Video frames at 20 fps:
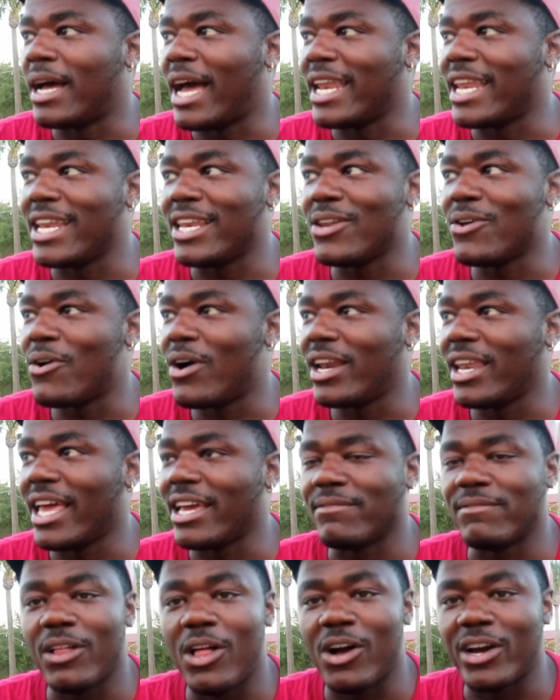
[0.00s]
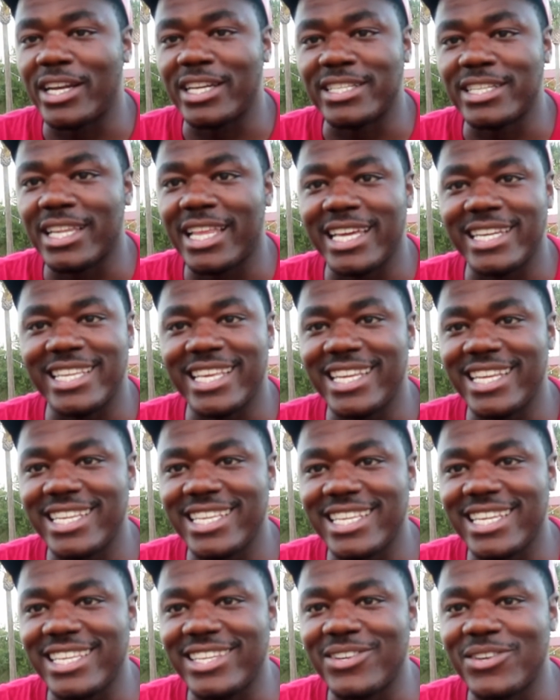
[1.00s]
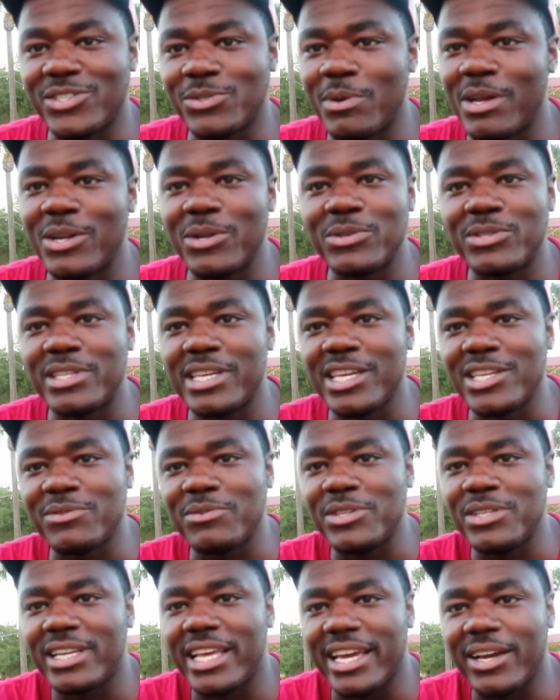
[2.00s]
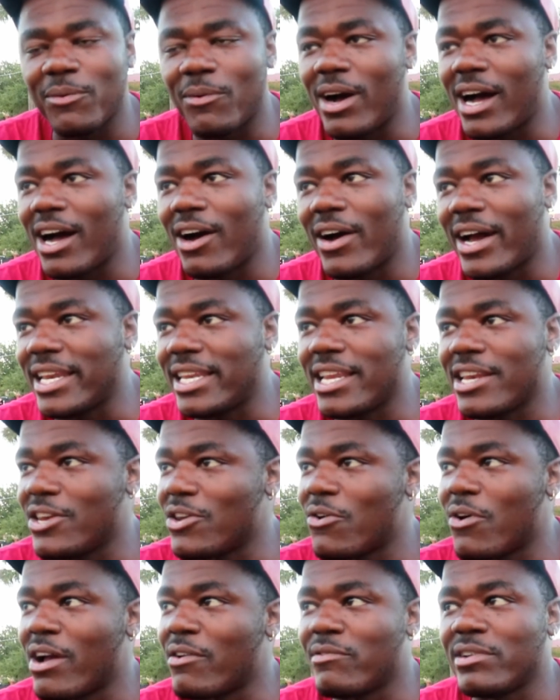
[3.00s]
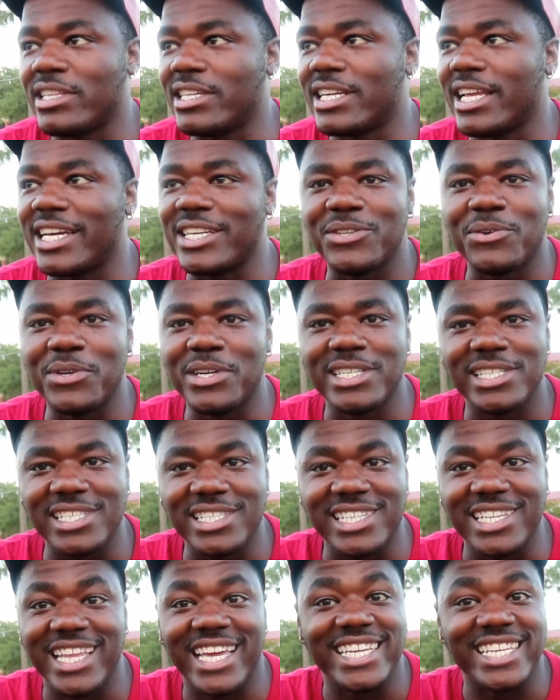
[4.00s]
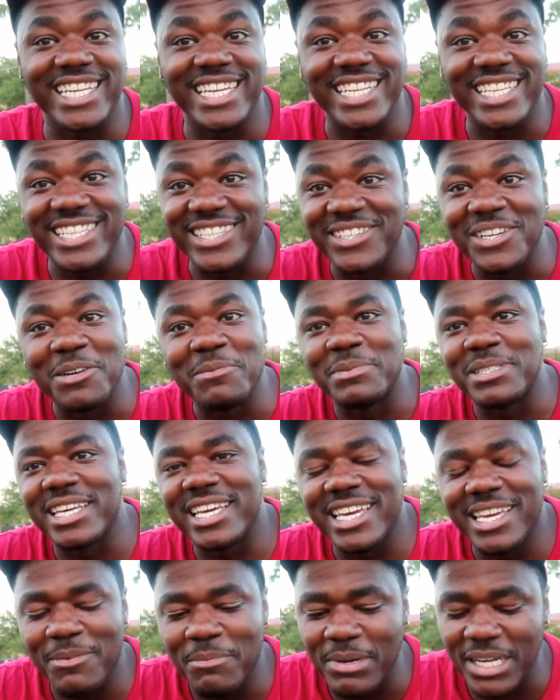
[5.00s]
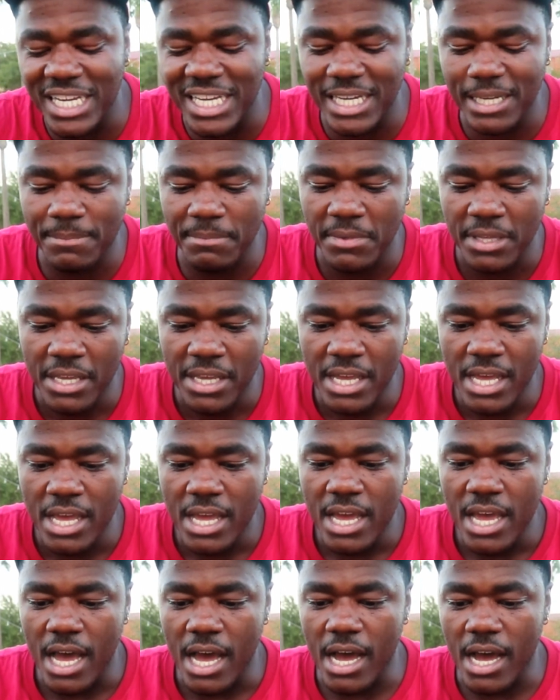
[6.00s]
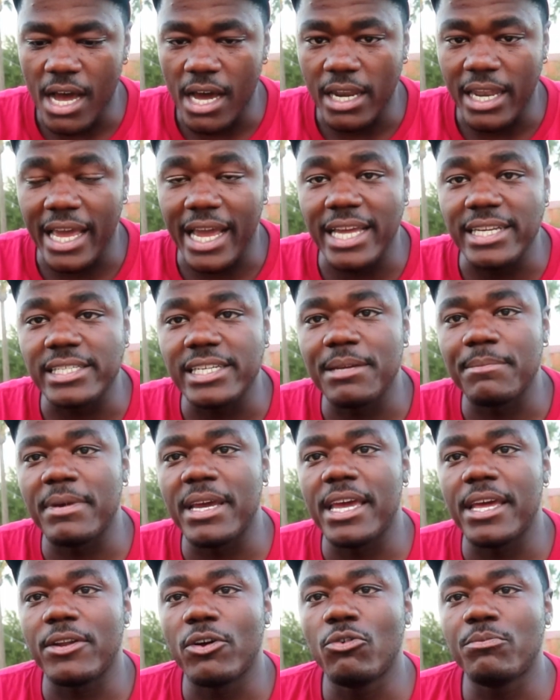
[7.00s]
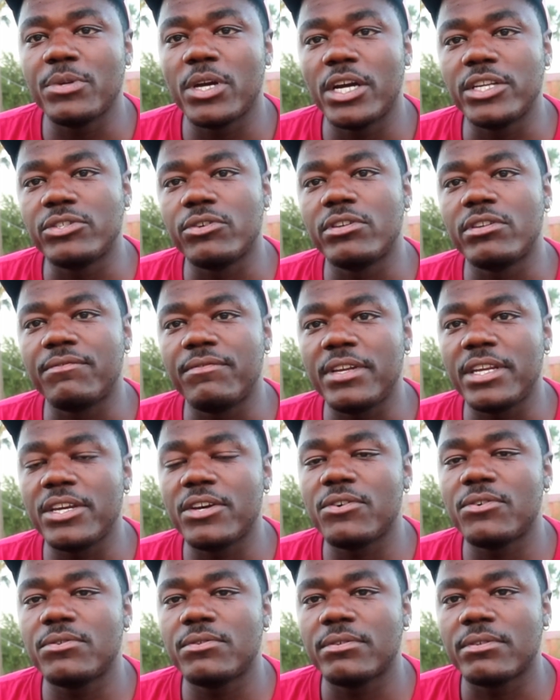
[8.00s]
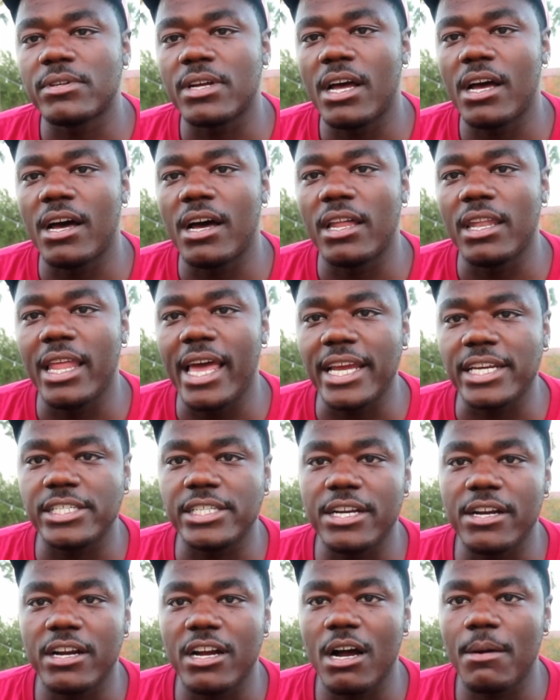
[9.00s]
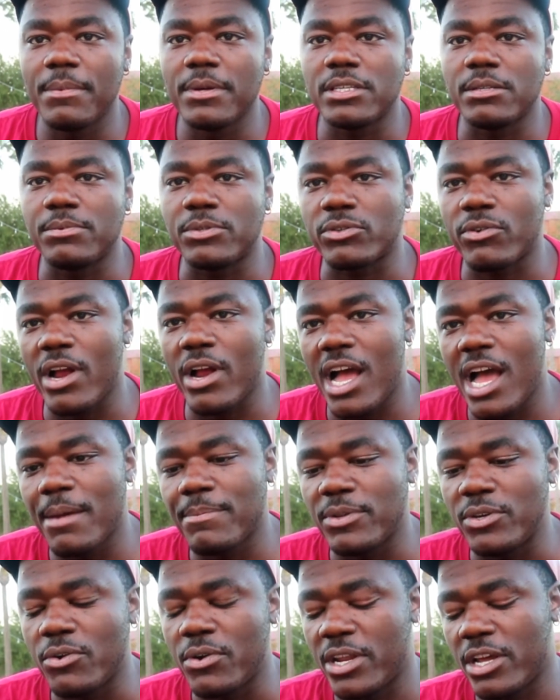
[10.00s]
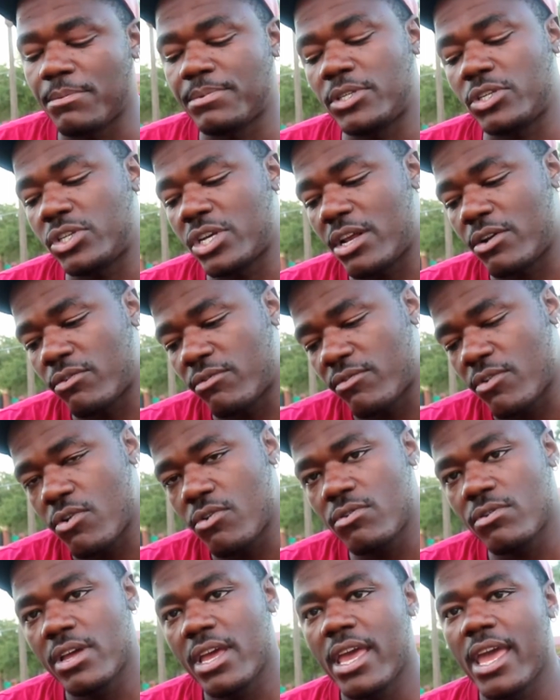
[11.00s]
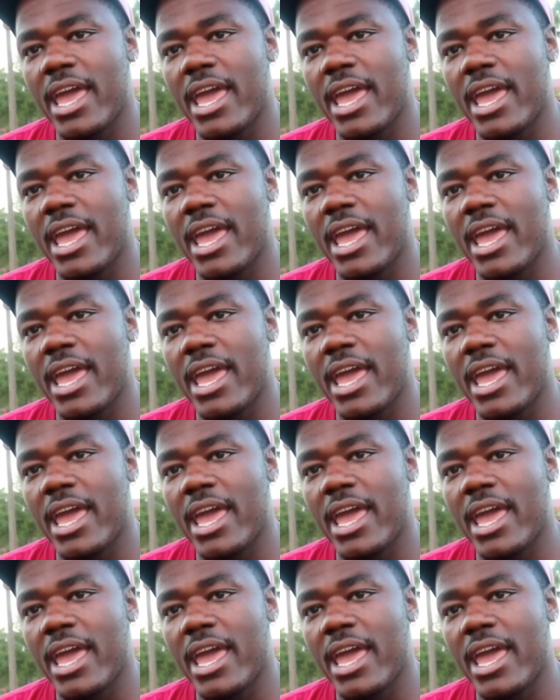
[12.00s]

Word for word: I didn't know I liked vlogging until I did it. You know, it's one of those things where you're like, wow, I didn't know I really liked doing this until I did it. You know what I'm saying? But like I said, man, hope y'all enjoyed the video. Like, share, comment, subscribe. You know it helps the channel grow.